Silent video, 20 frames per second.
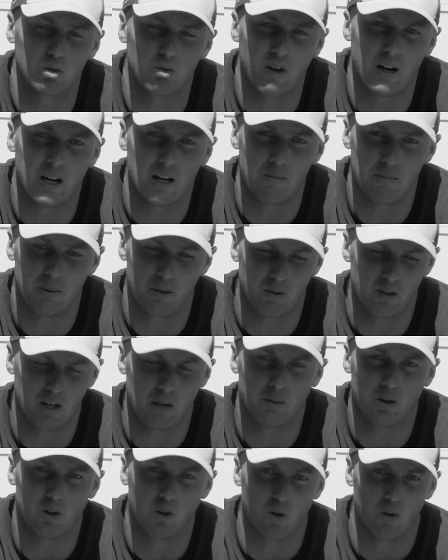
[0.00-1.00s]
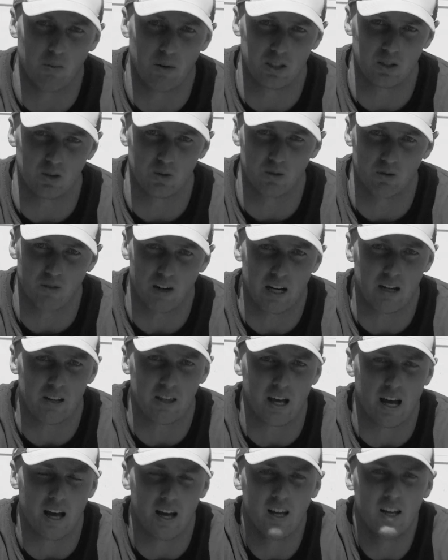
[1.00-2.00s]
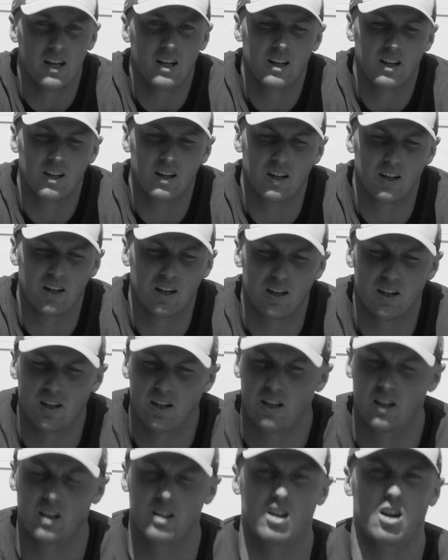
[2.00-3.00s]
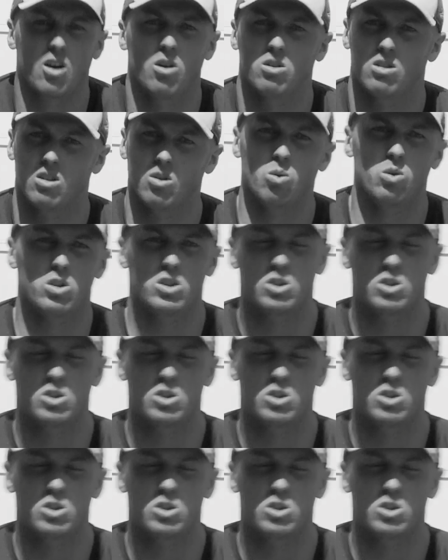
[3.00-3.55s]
around it, building up the core muscles around that. All the